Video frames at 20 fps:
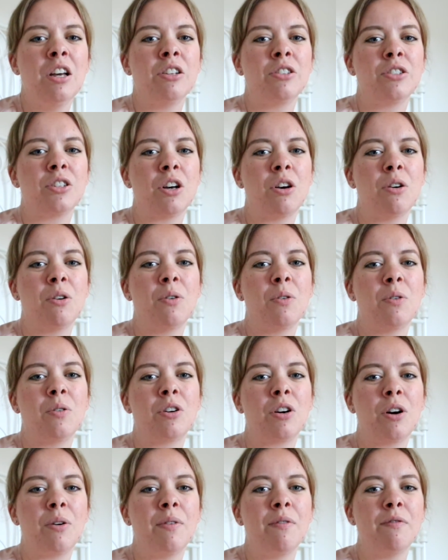So
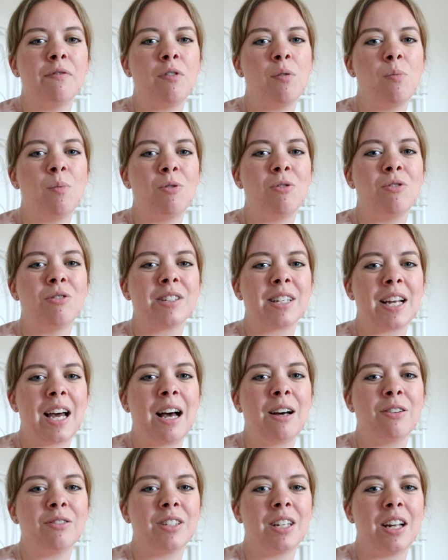going for walks
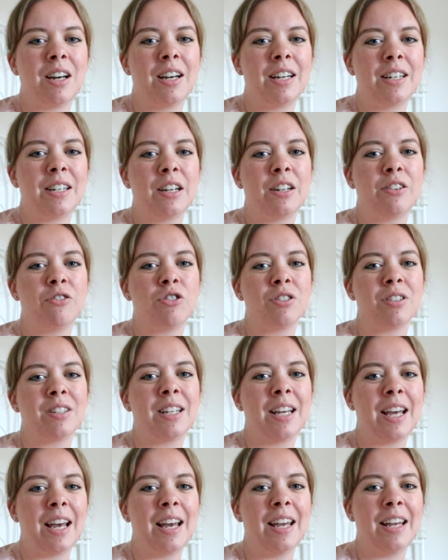outside and
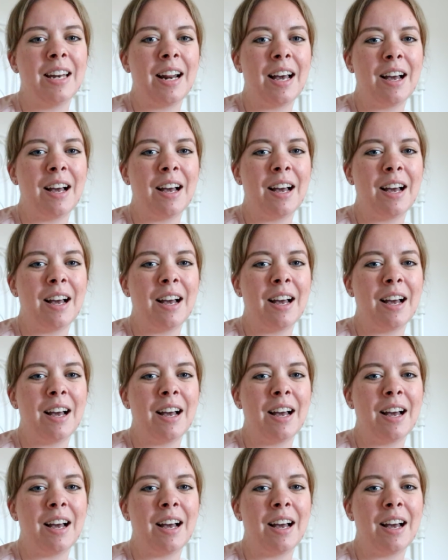just getting